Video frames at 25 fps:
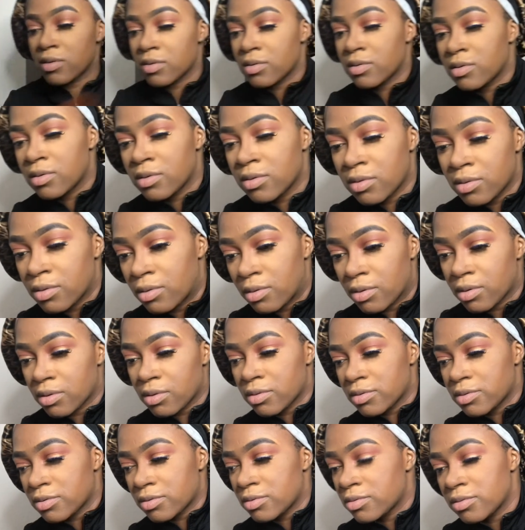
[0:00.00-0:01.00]
I'm um, so
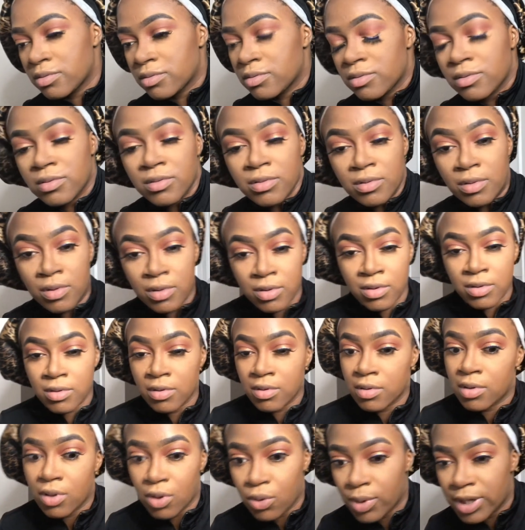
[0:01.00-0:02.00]
sad that they don't sell anymore,
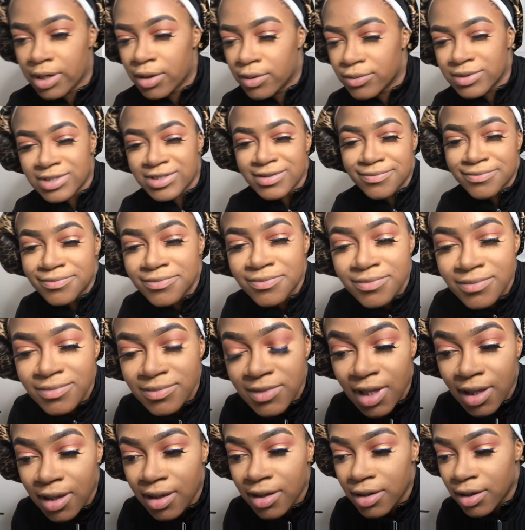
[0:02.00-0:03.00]
but I'm so happy that I still have mine.